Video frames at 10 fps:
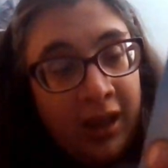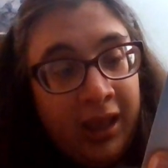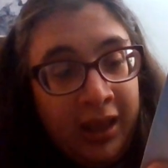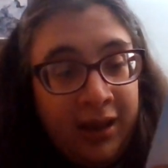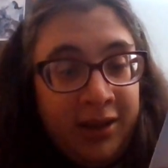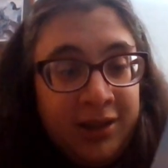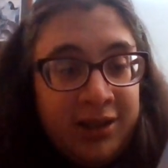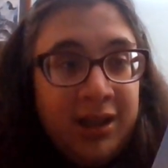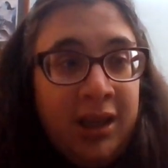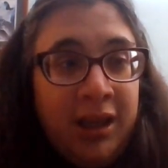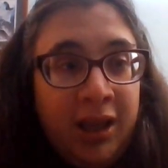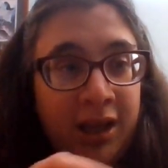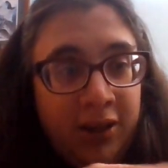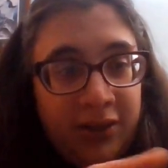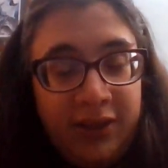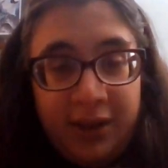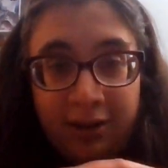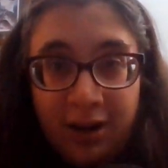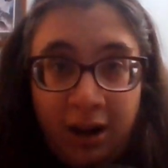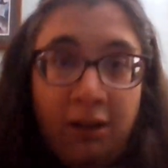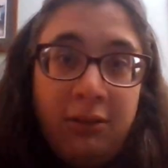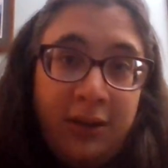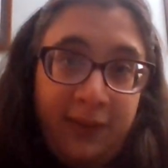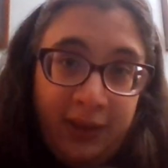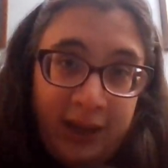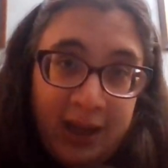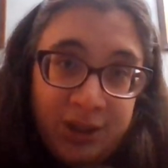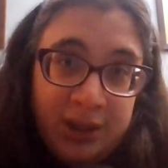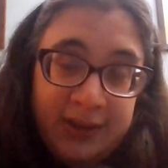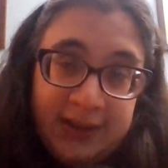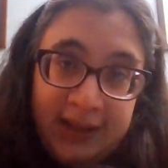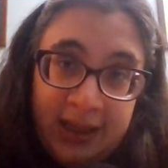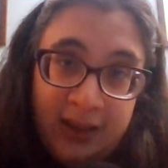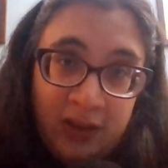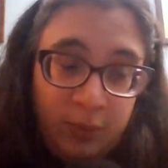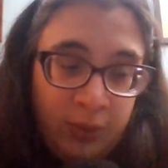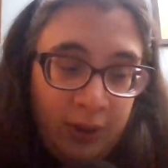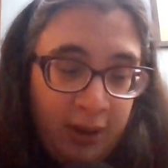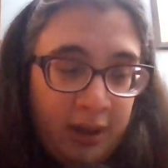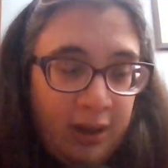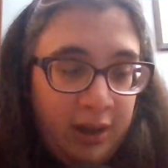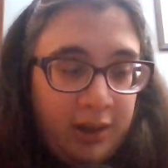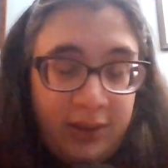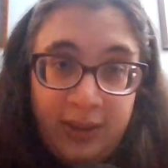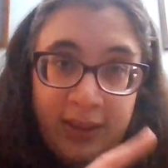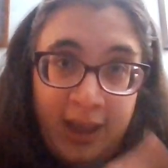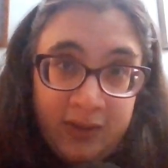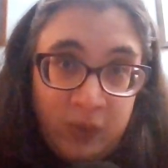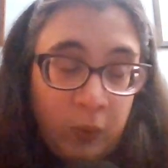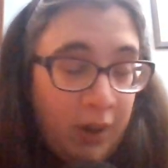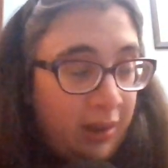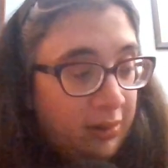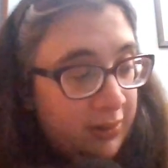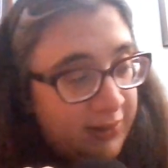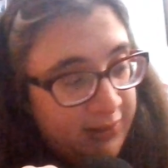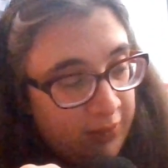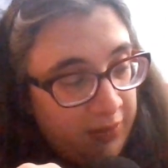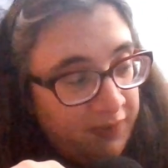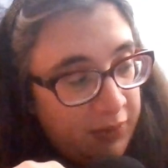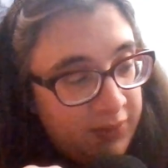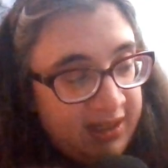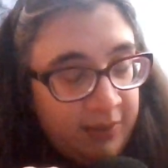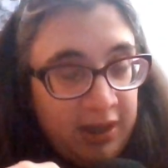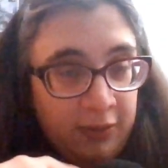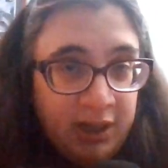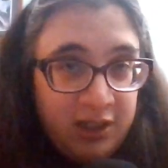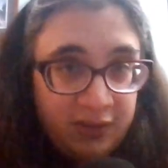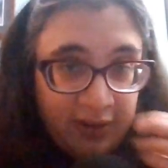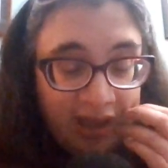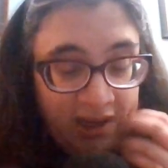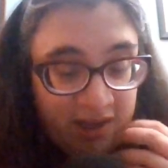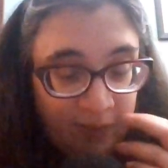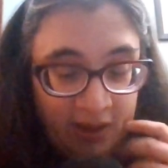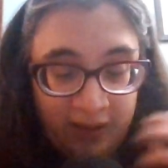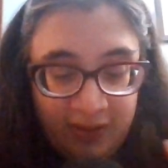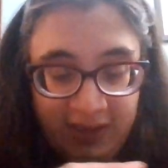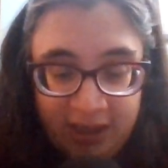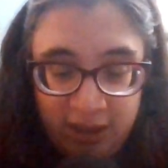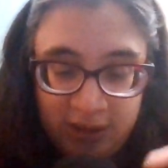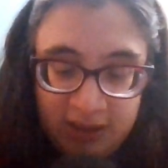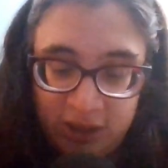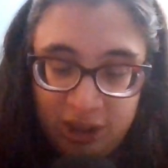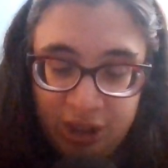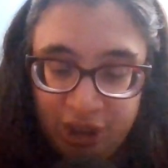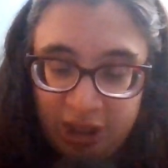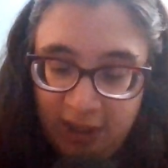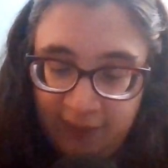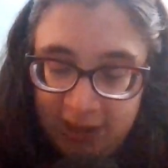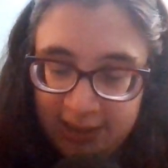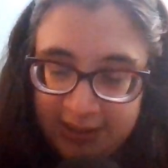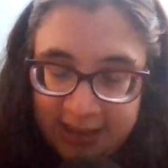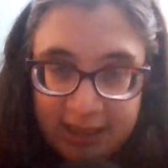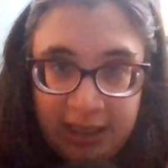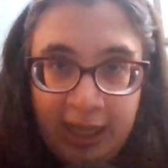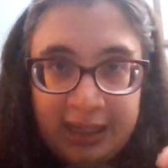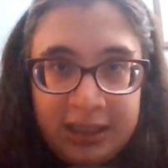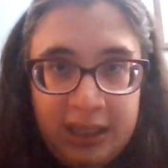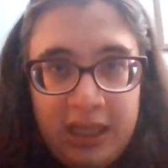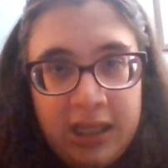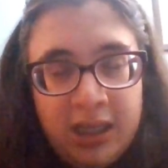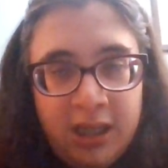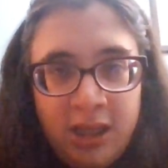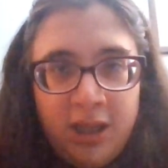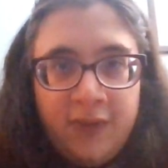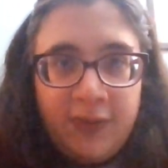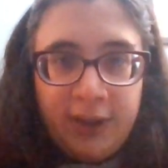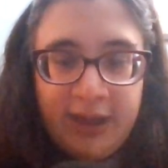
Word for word: And there are color affiliations in the book as well. So if you see me reach for that, it's because they shift slightly for